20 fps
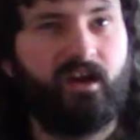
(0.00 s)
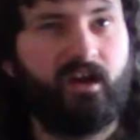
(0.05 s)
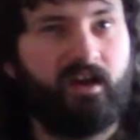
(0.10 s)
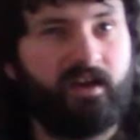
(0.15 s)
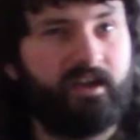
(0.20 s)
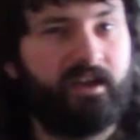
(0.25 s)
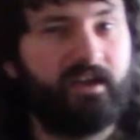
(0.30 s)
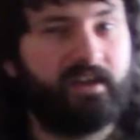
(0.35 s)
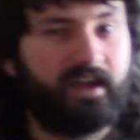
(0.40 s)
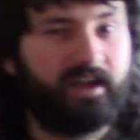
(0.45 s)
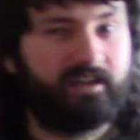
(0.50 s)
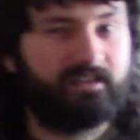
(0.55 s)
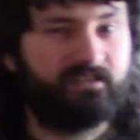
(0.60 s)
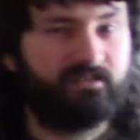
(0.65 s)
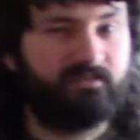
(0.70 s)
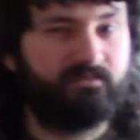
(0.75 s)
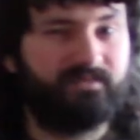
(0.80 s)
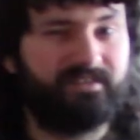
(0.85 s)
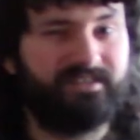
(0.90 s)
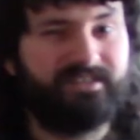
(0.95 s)
I can add
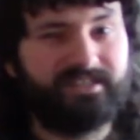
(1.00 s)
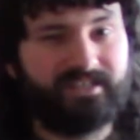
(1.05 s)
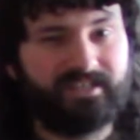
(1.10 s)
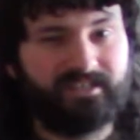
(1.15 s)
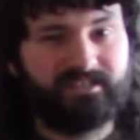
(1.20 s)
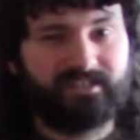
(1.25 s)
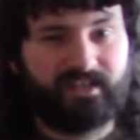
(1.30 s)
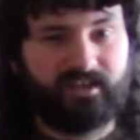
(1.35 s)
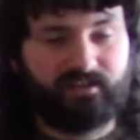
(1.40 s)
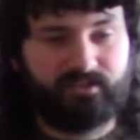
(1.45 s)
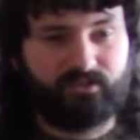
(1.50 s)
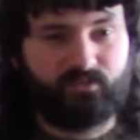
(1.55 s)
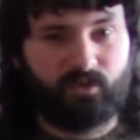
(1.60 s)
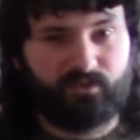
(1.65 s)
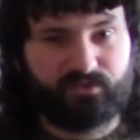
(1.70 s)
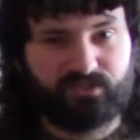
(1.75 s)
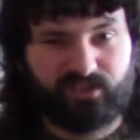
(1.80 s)
detail as well.